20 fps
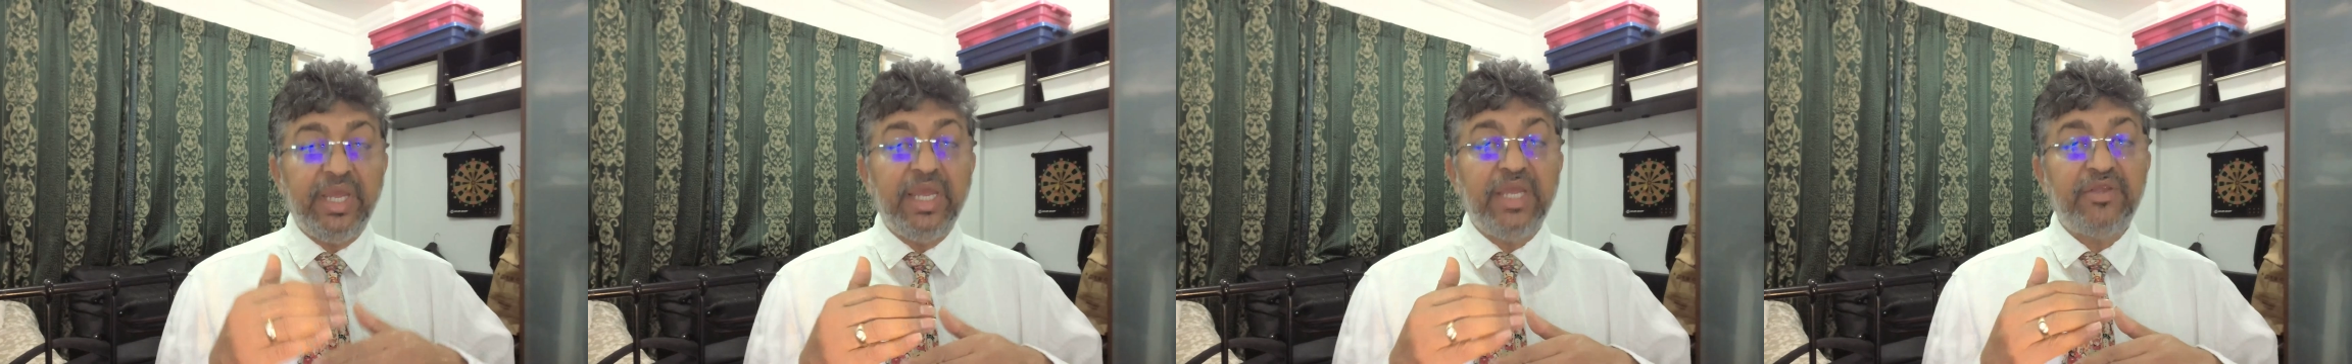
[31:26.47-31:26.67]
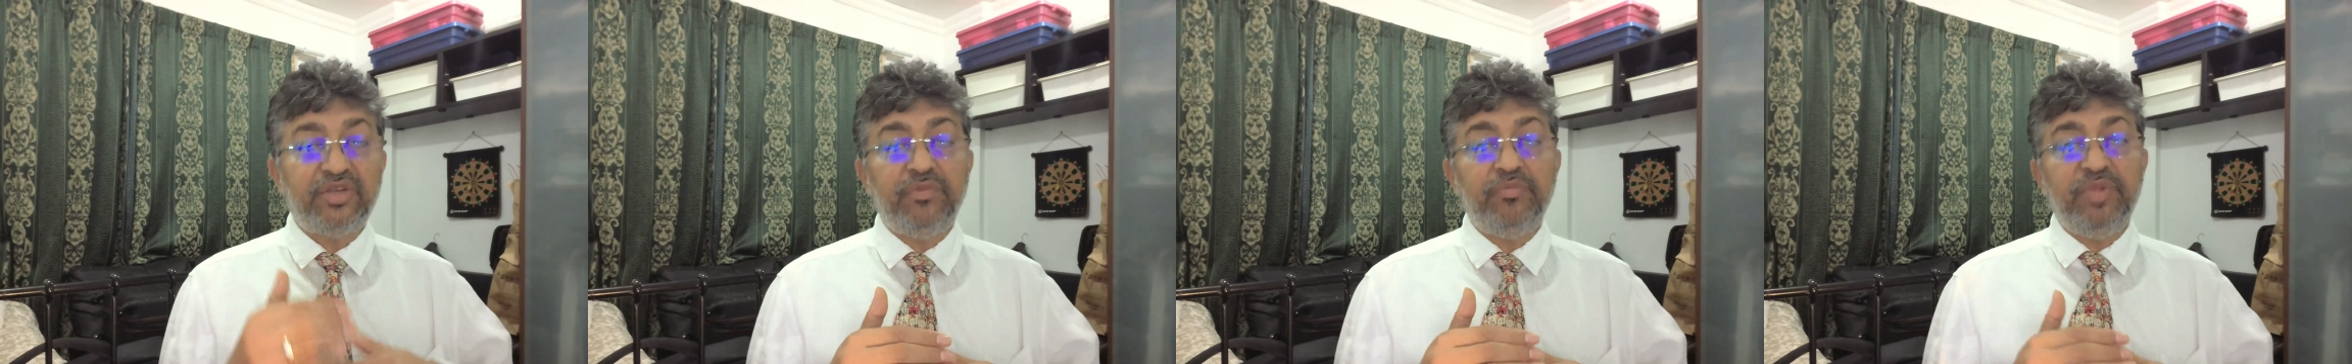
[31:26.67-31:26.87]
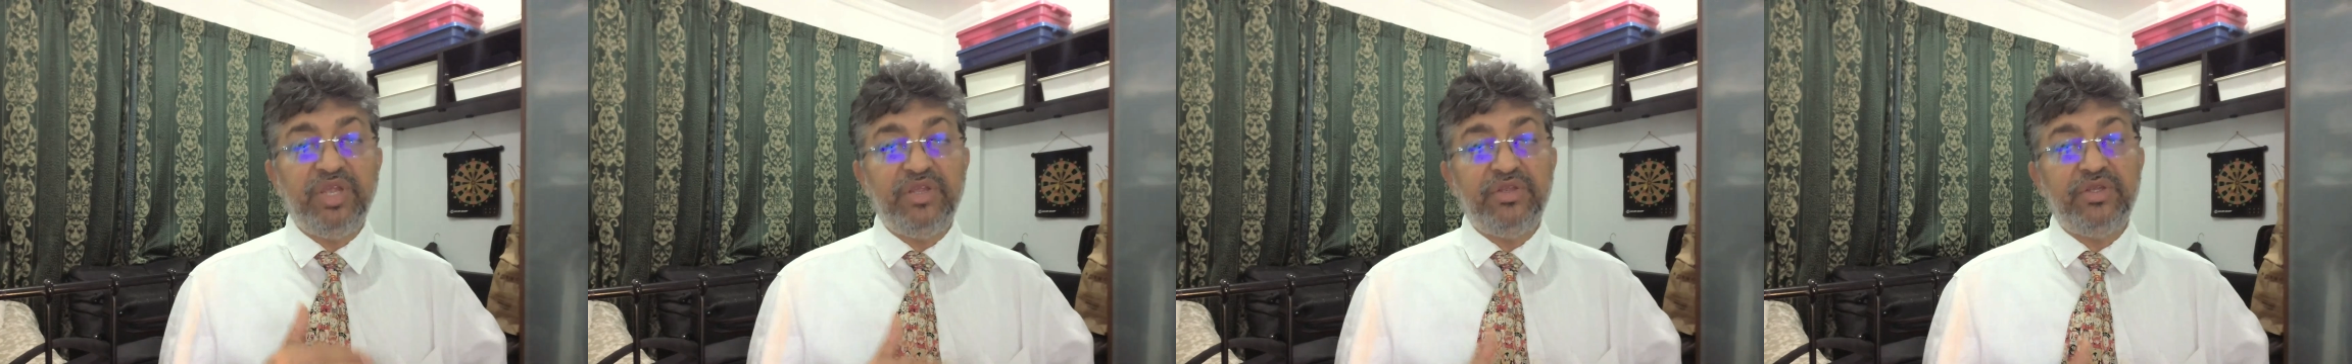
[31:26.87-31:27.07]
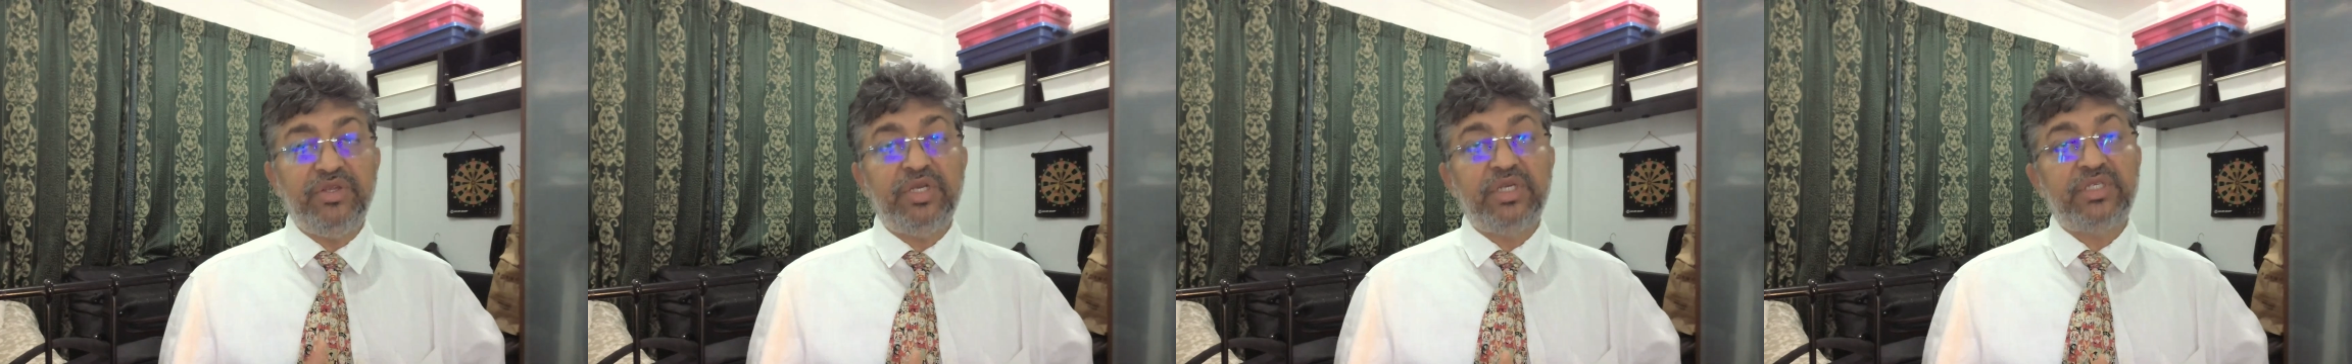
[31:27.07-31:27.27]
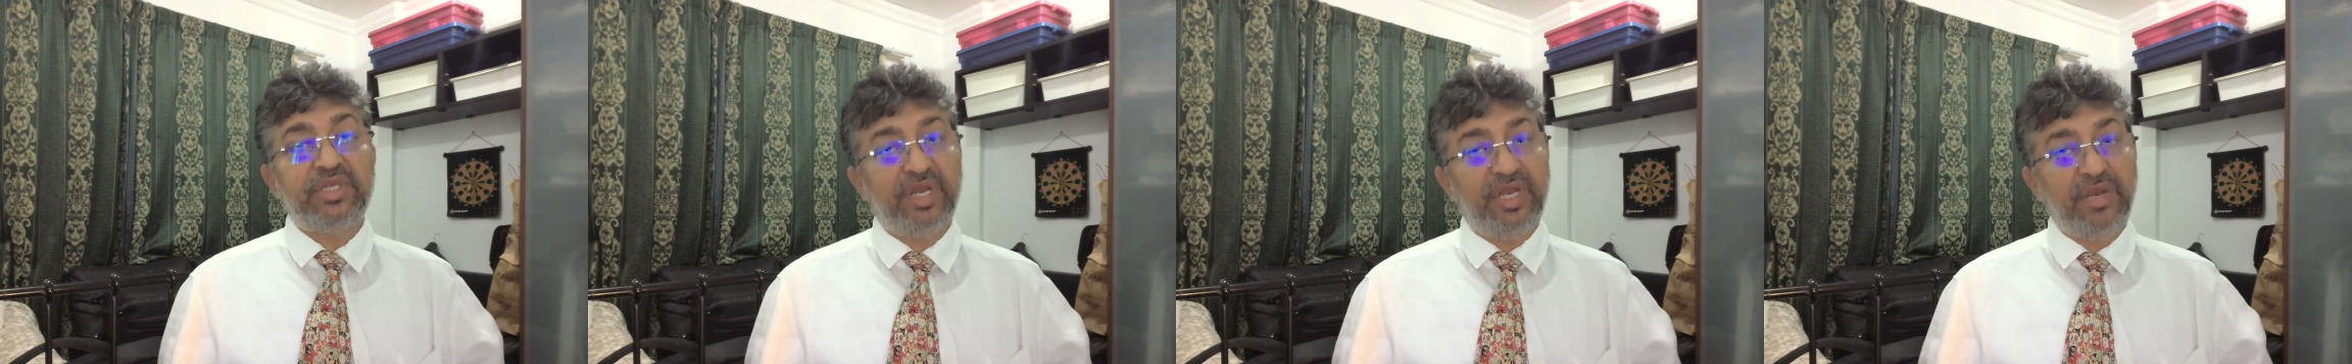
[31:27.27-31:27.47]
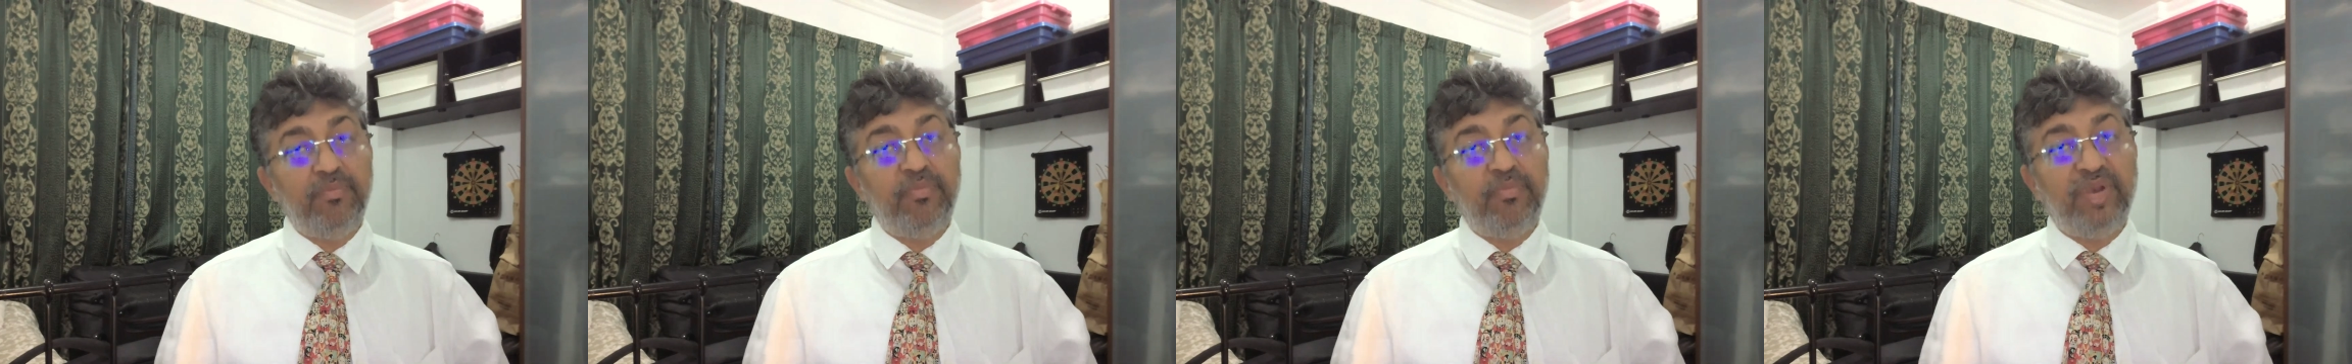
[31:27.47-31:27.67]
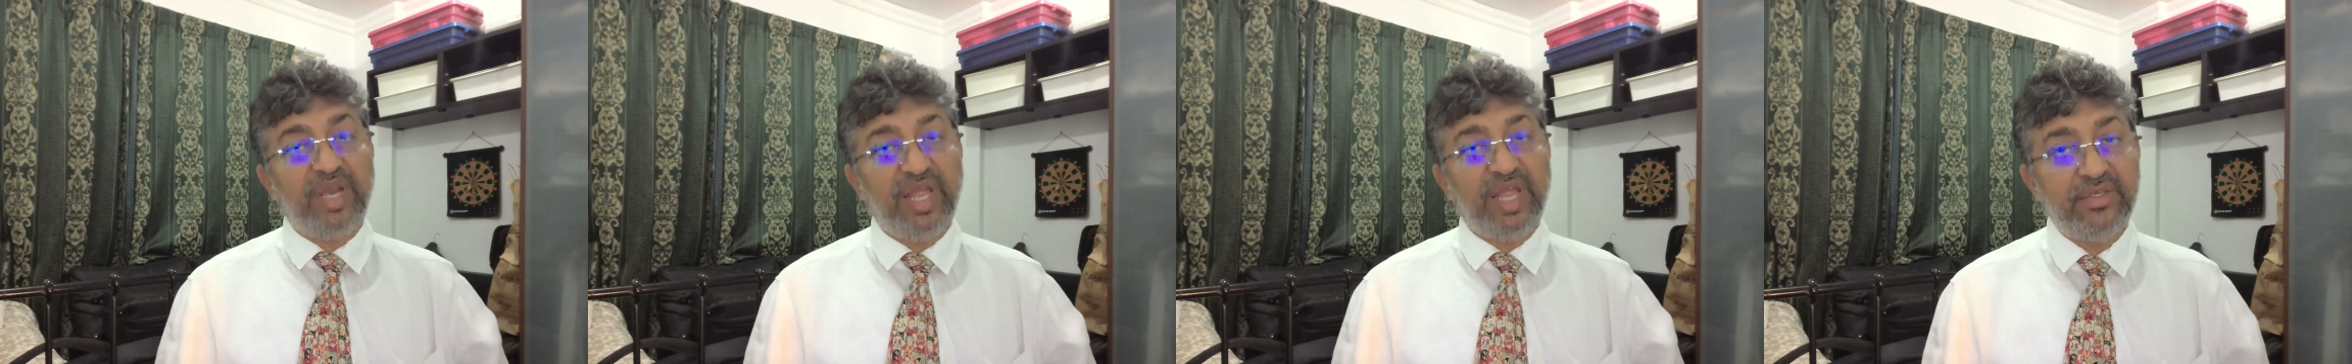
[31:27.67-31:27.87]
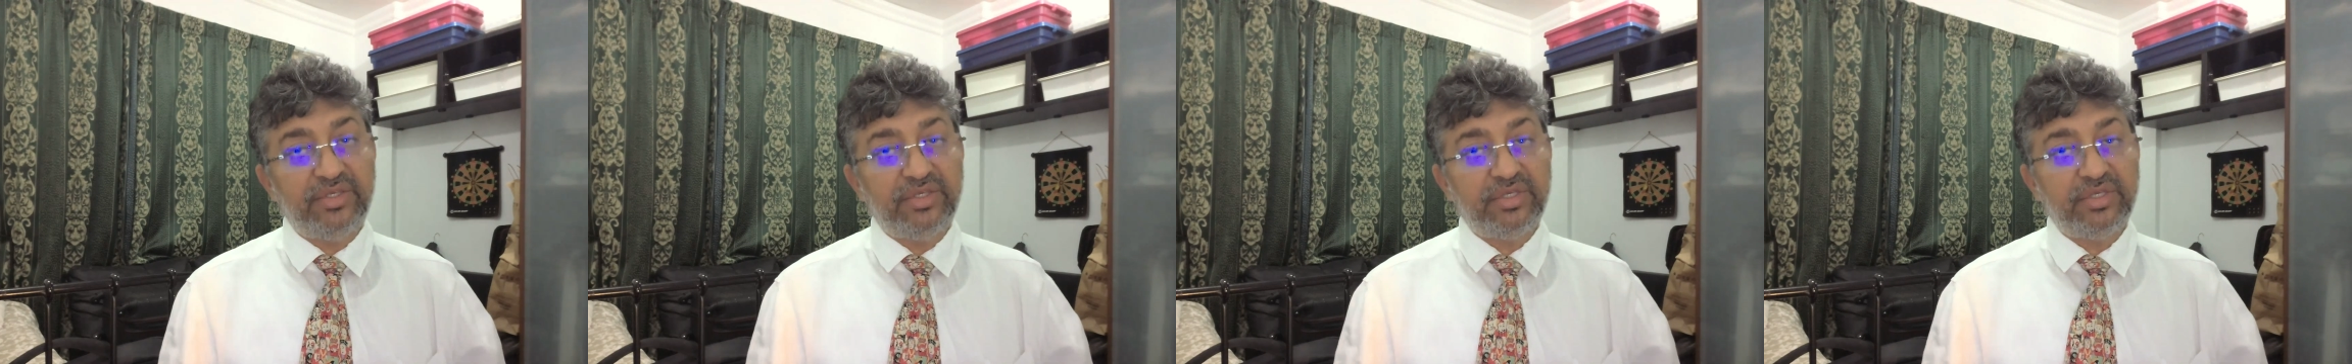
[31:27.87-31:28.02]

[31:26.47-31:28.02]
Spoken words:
measures are in place,